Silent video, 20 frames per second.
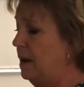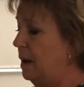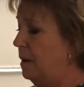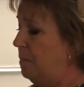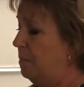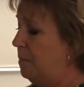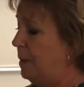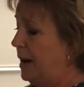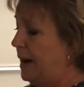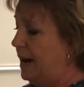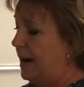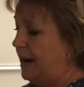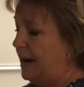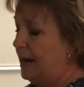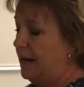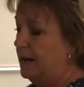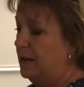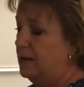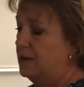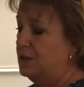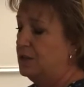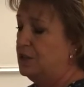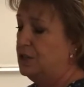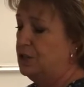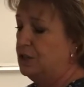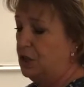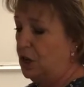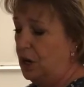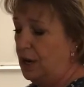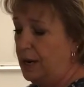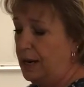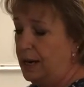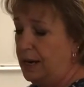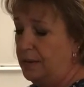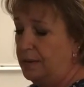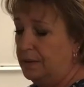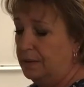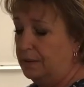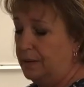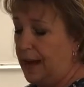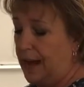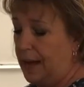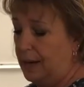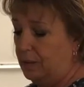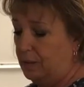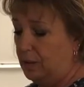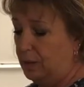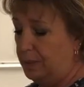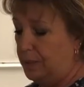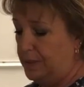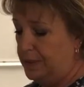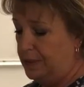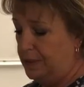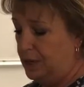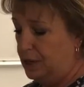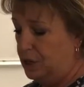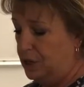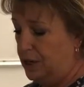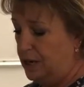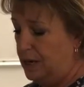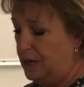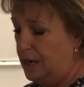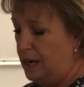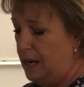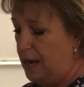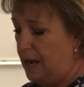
by starting in the lateral position